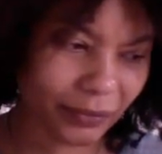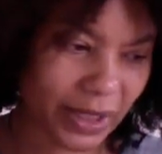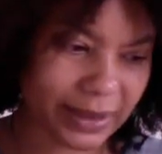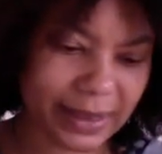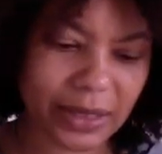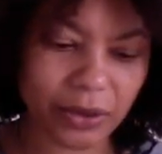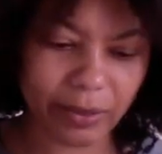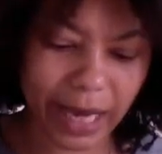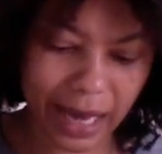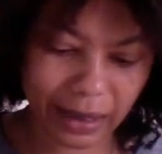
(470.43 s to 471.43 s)
set you
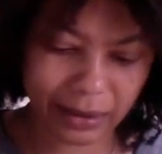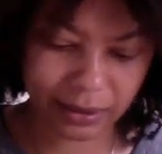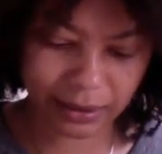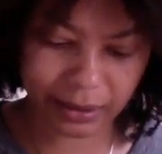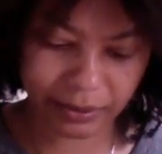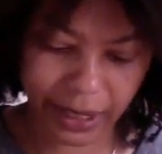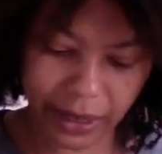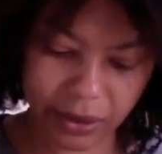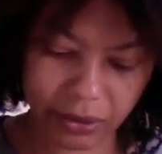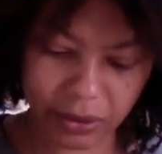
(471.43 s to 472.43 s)
back
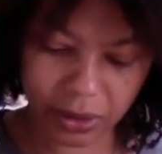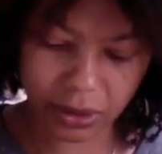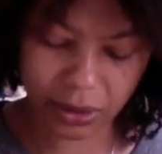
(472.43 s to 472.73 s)
somehow,